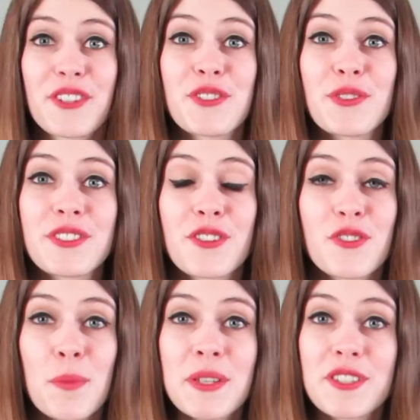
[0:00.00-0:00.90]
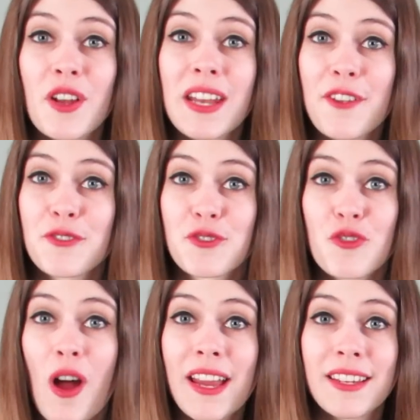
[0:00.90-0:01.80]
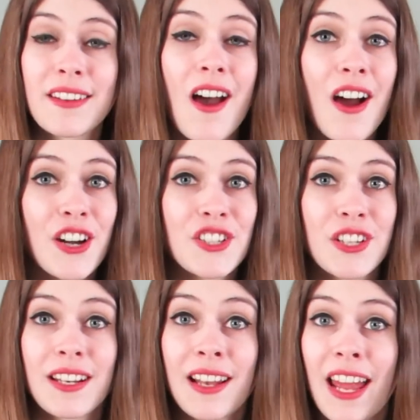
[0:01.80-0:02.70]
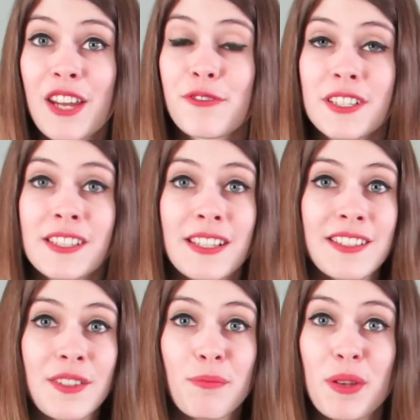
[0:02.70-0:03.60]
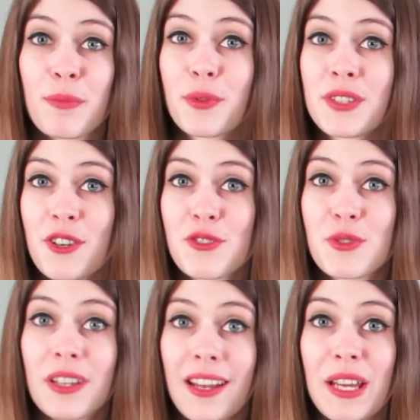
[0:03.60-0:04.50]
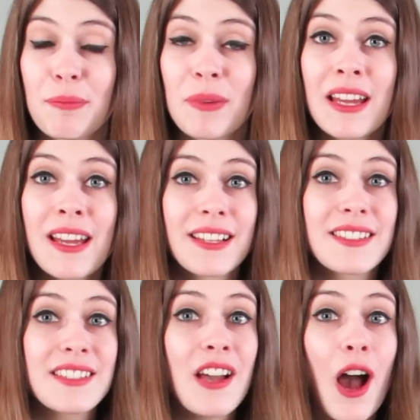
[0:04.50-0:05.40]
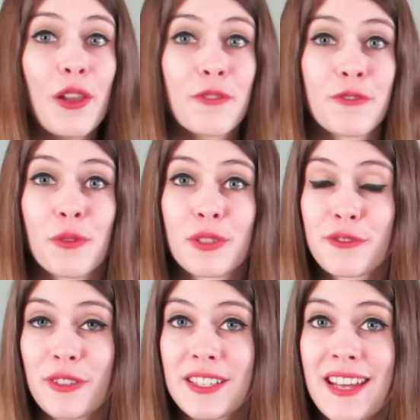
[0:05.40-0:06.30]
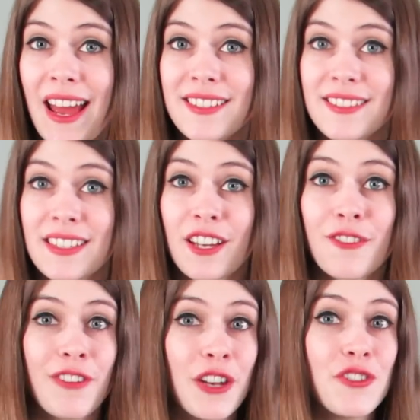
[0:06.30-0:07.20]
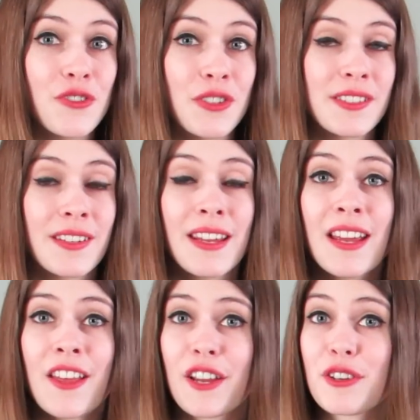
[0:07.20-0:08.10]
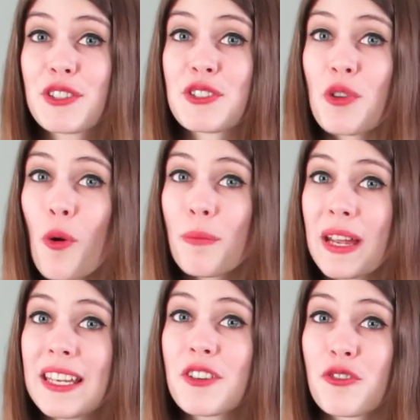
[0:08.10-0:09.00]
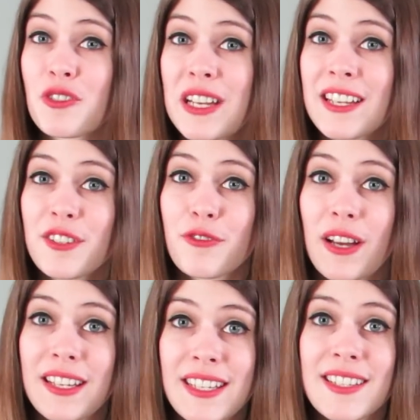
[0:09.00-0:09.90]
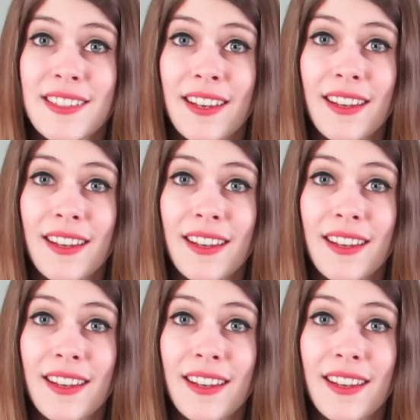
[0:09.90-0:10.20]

This shows that German is not as dry and harsh and lifeless as some people tend to claim. It's colorful, it's fantastic, adventurous, and there are so many creative ideas in